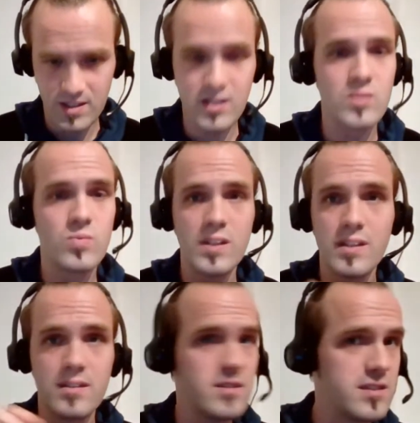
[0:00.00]
because
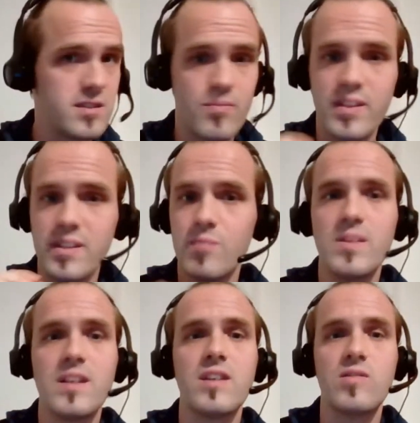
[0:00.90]
this is something that
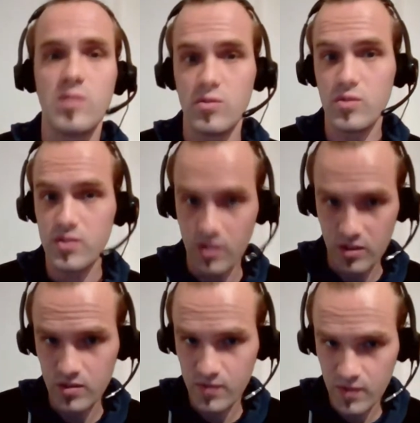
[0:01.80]
me and Errol are also
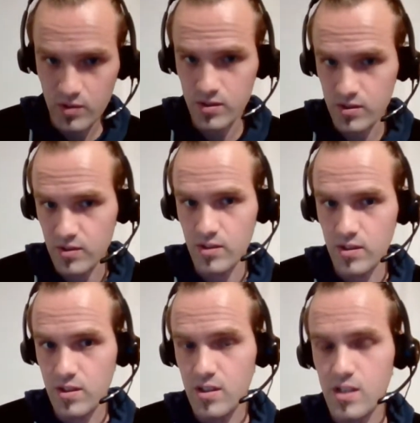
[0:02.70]
going to focus on.
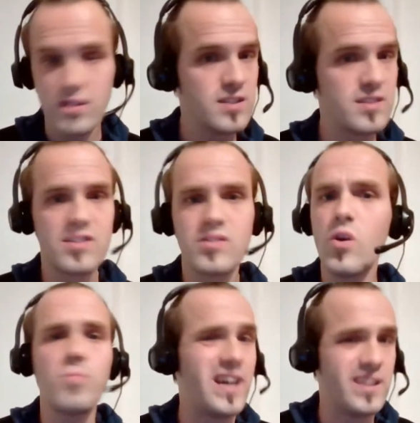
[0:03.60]
This is
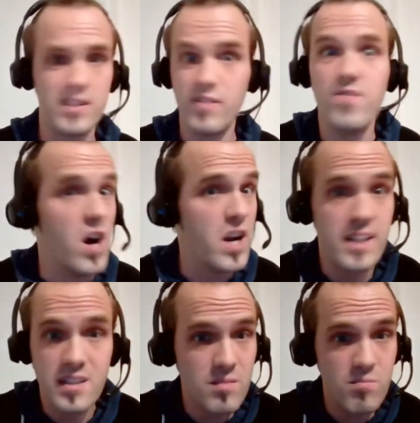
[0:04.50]
not about
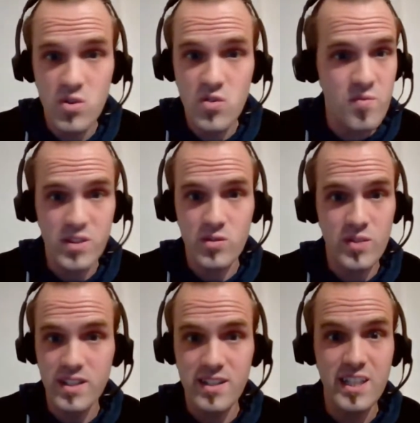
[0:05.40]
dividing the movement
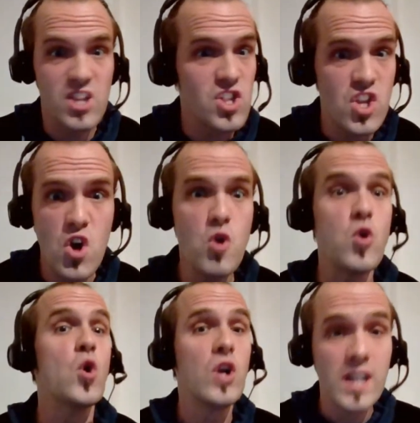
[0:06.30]
or anything.
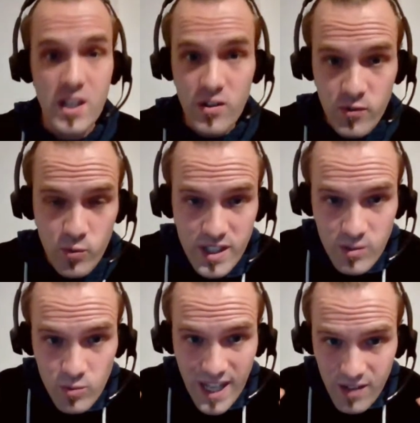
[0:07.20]
No, if
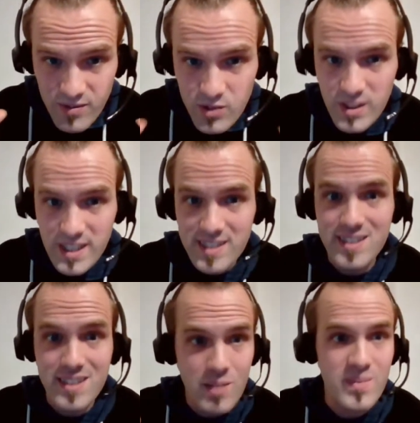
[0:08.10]
we have to
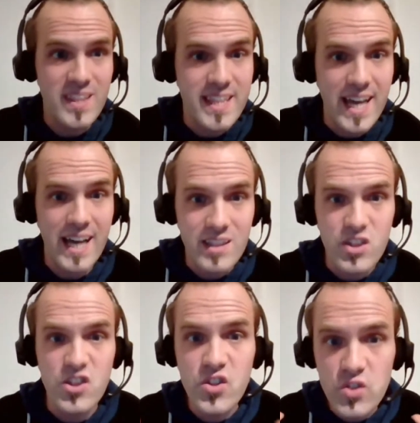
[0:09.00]
accept that
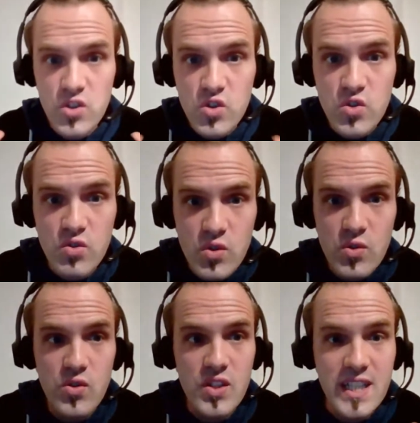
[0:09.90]
the
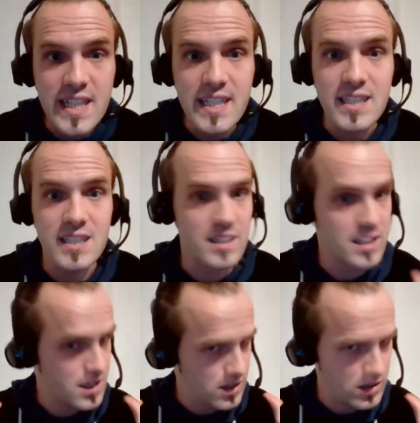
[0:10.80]
truth is
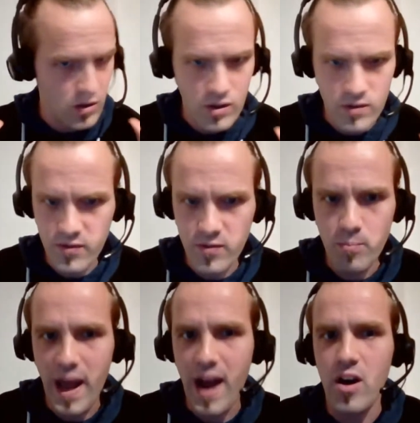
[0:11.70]
of
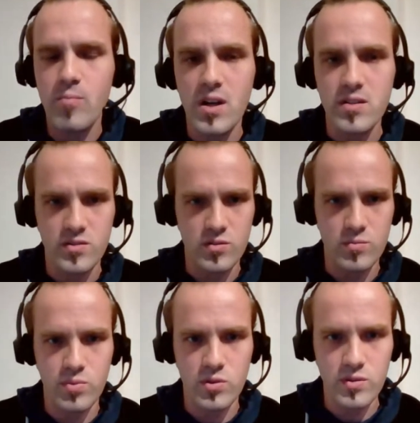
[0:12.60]
paramount
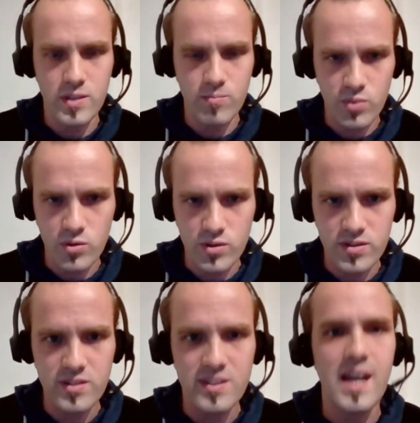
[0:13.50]

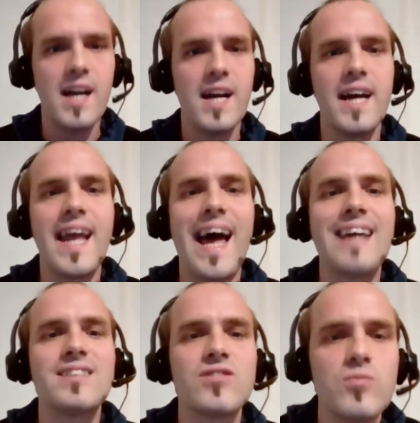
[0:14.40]
importance and
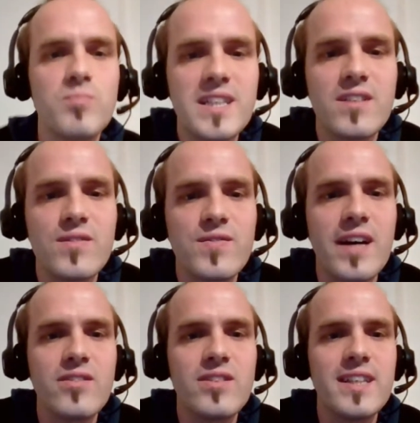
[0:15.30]
has to be the
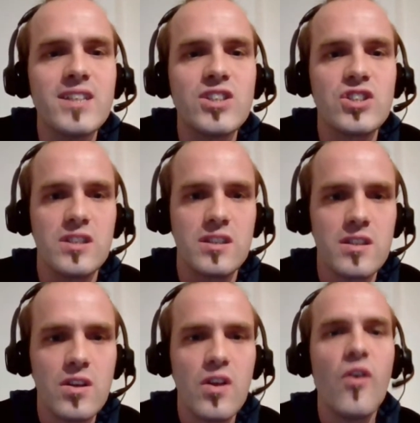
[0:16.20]
foundation
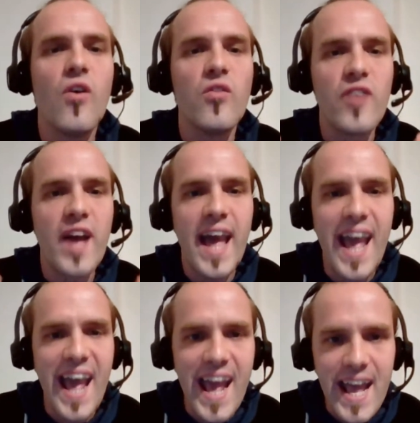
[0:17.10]
of
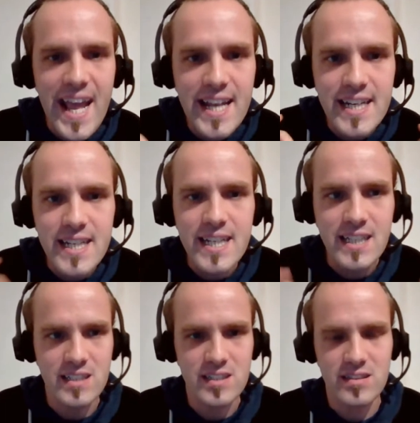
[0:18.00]

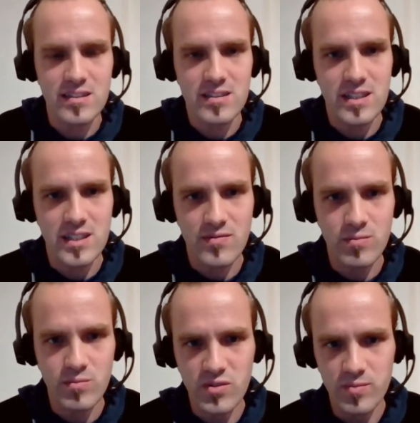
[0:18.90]
any
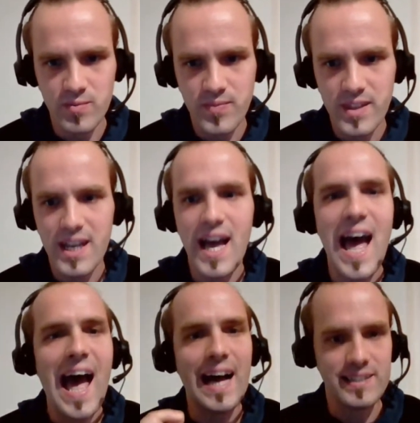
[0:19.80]
successful movement,
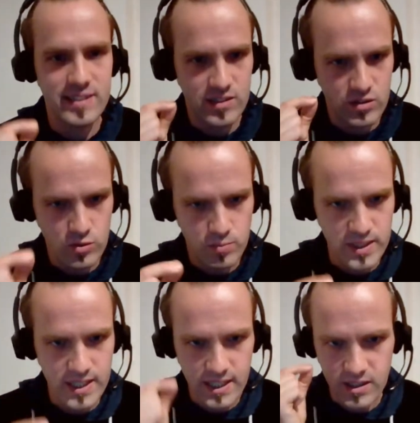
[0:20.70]
has to
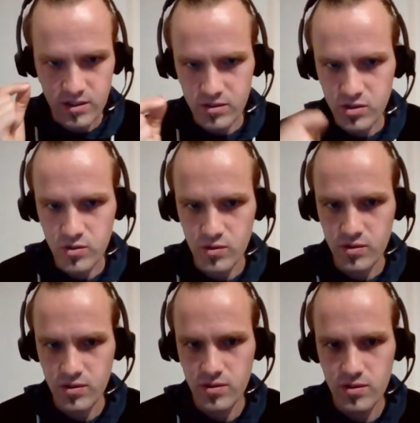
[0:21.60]
be the truth.